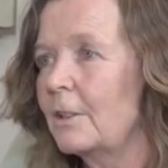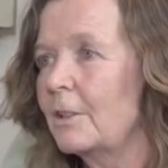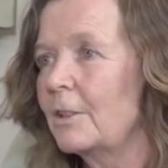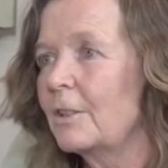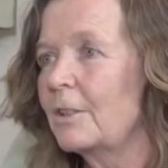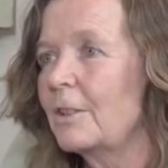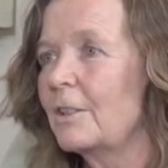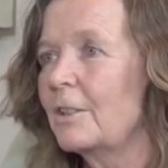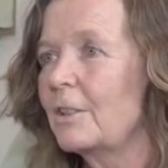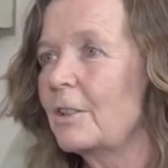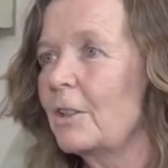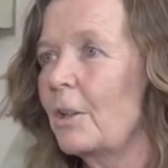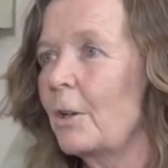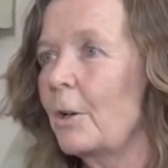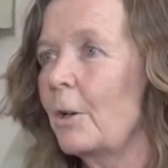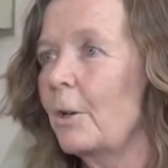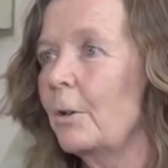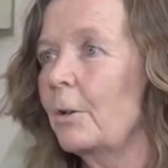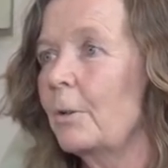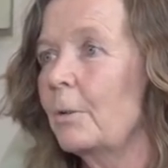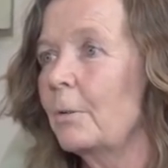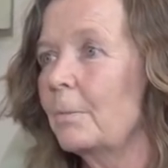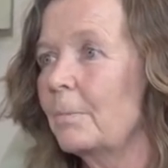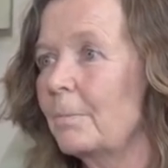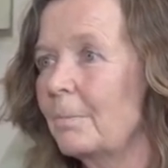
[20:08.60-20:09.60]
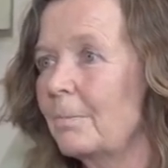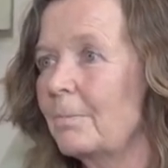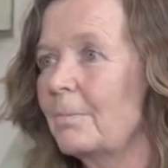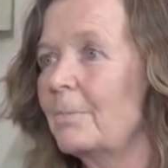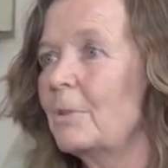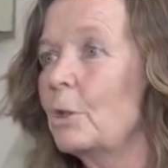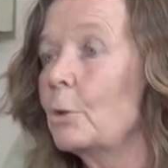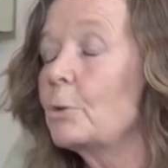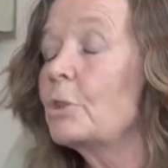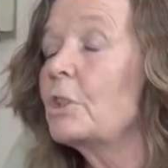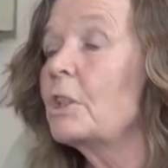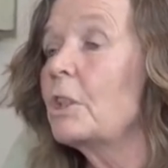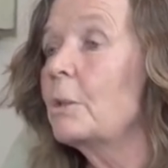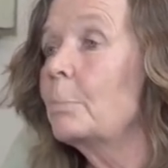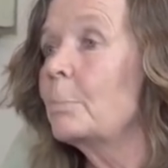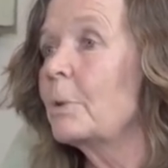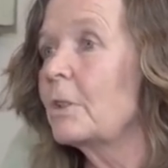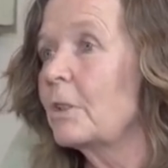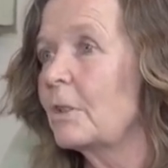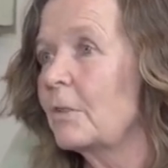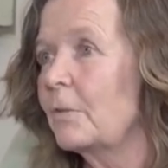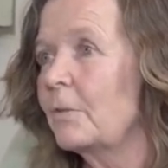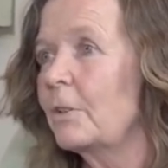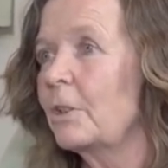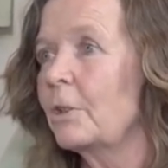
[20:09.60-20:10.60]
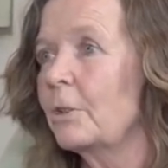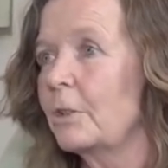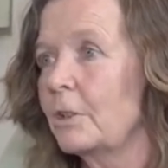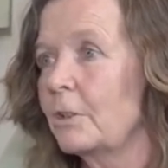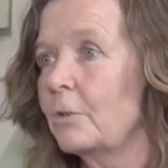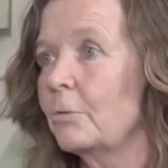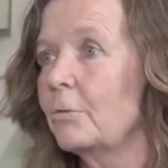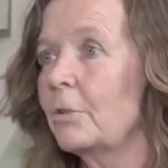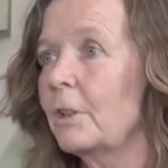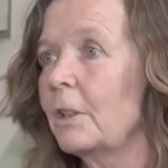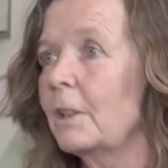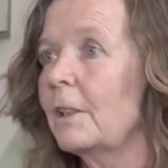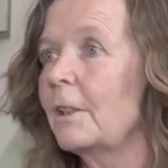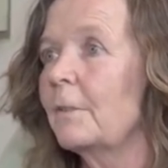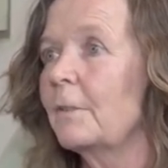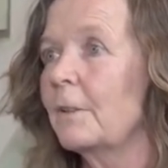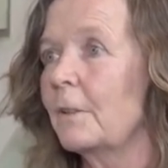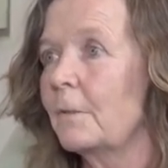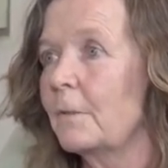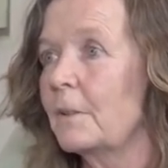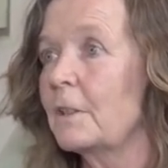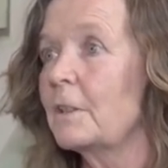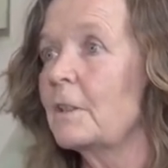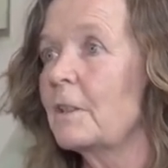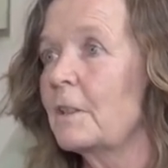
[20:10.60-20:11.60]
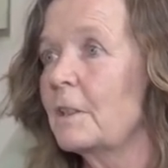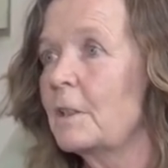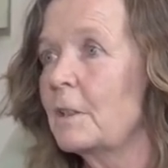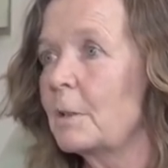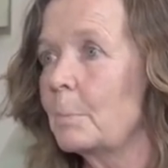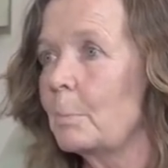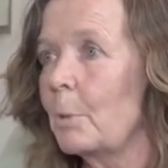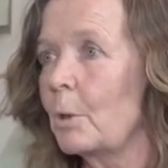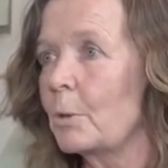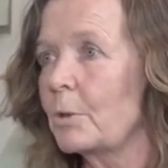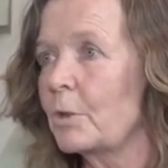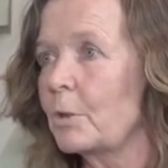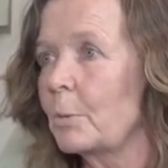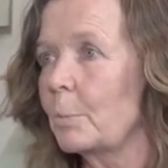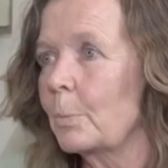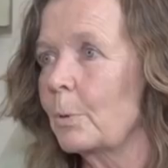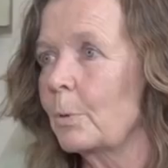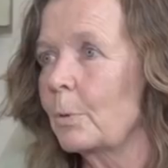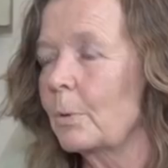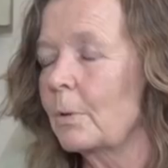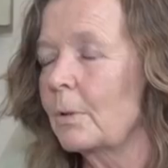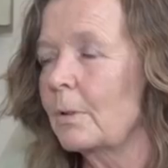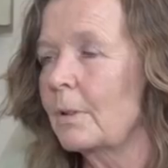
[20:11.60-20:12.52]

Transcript: So your deepest fear is really that this is possible.